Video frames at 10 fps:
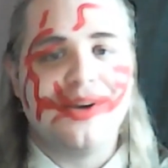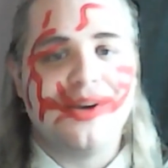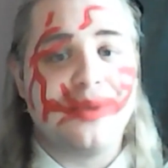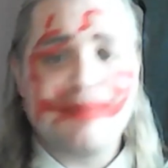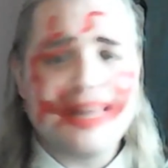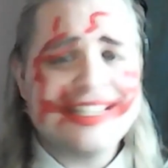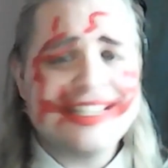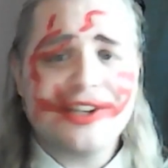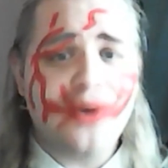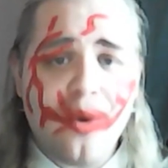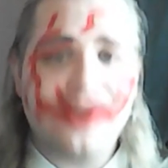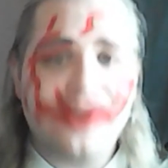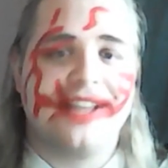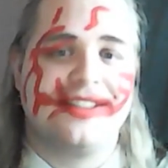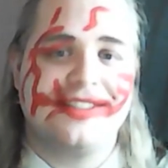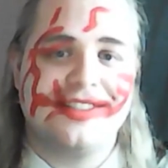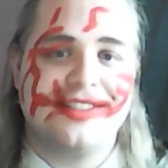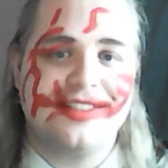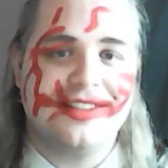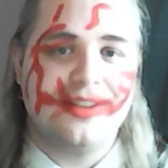replace your organs,
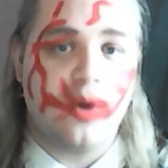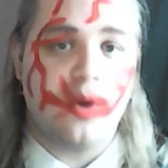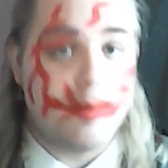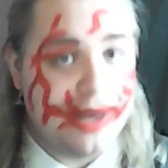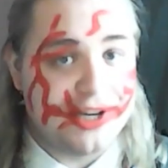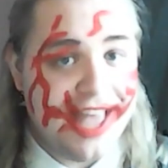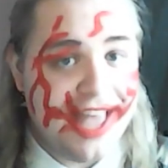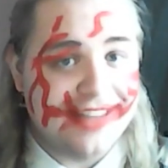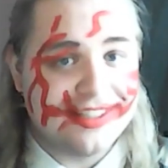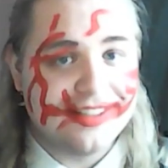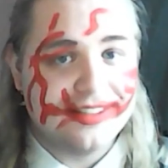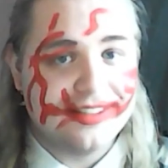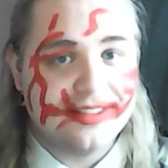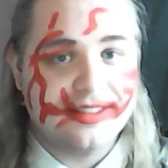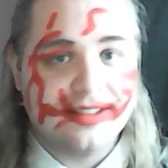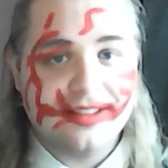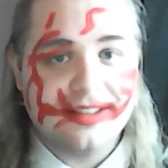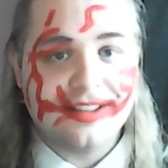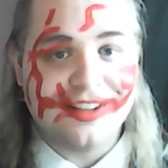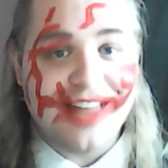or better yet,
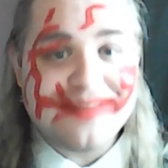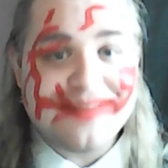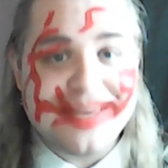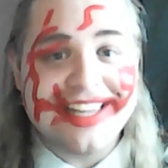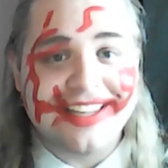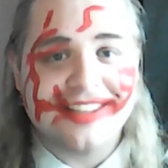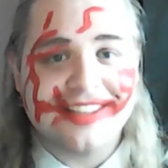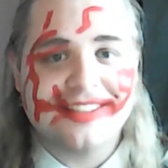let me